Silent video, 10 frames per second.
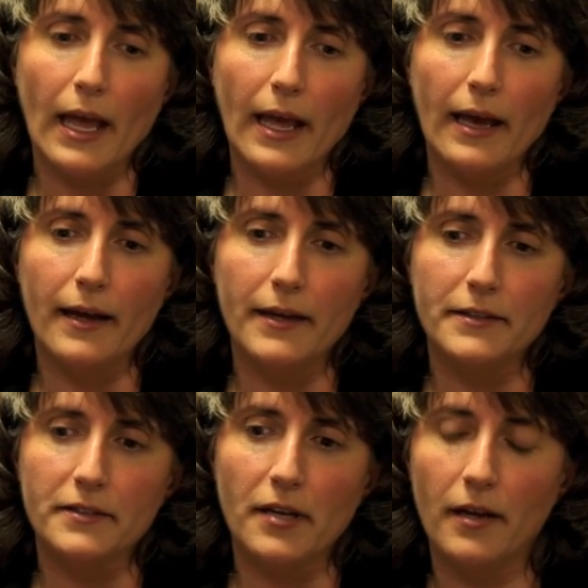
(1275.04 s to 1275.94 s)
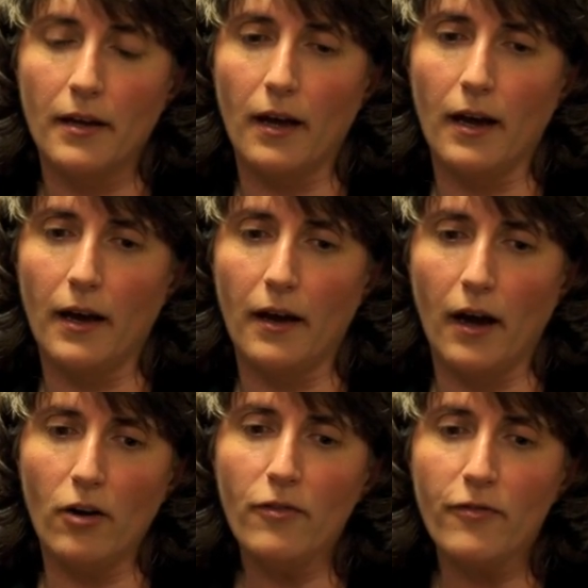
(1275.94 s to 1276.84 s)
And
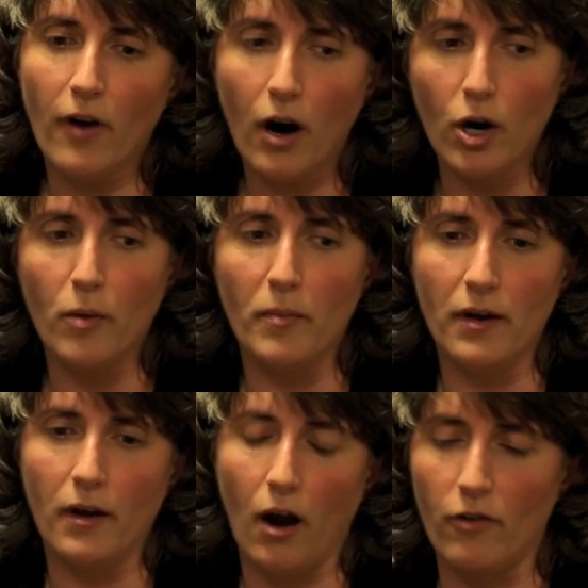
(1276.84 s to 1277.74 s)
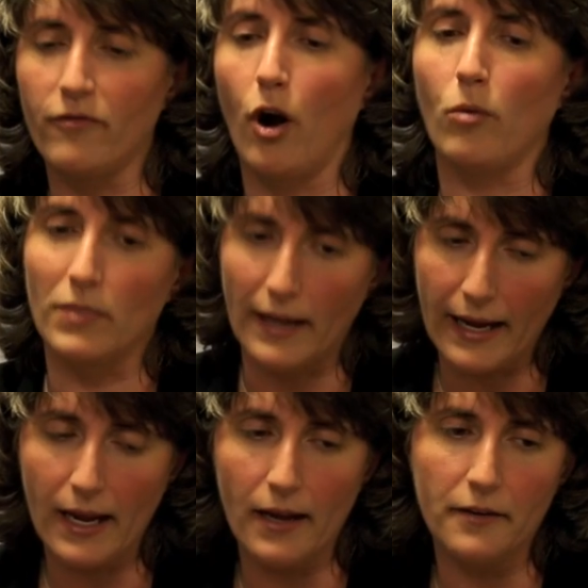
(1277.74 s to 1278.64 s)
our
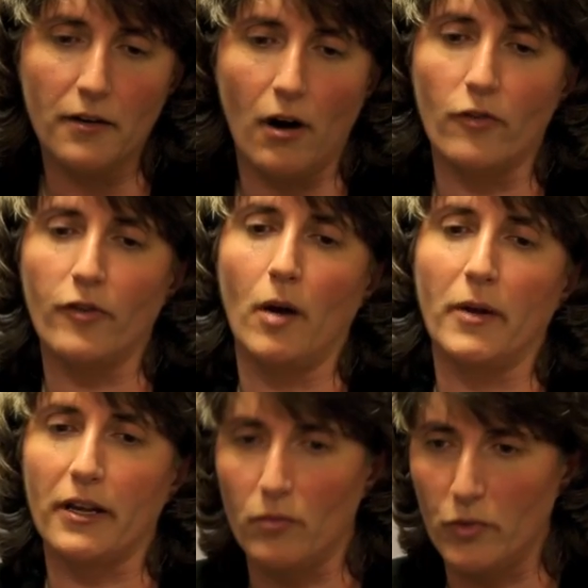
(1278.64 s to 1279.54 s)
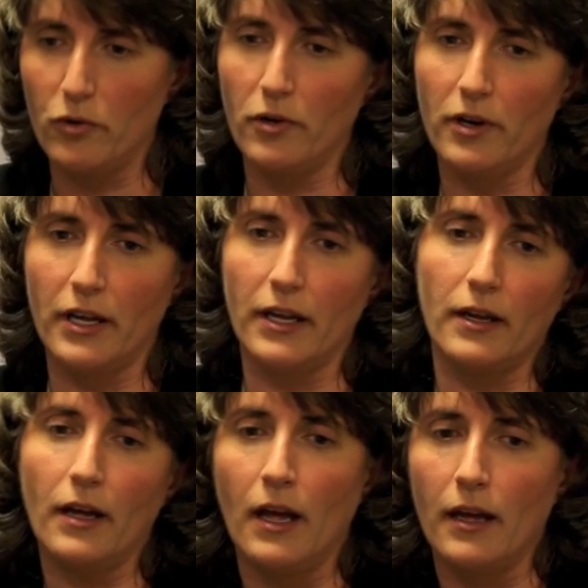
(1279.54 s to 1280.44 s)
farmland, our farming
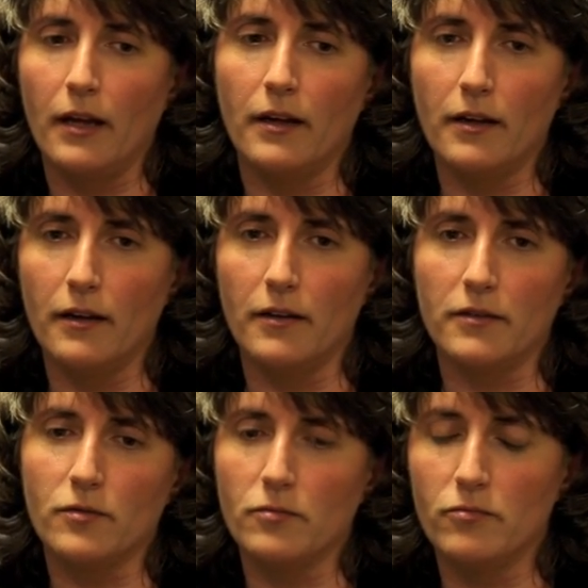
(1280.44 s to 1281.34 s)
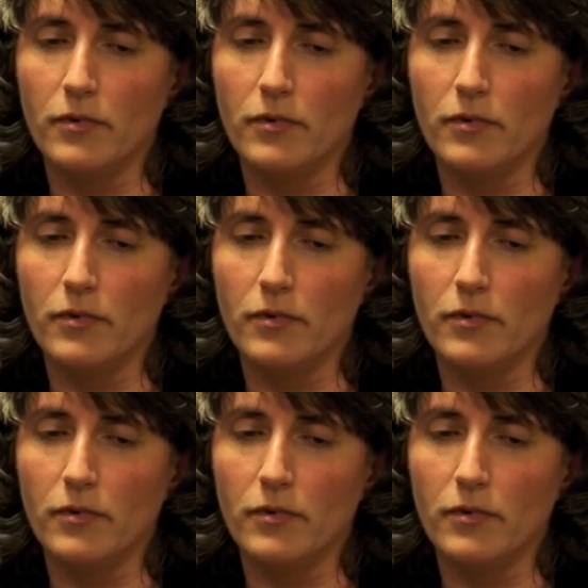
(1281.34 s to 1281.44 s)
community is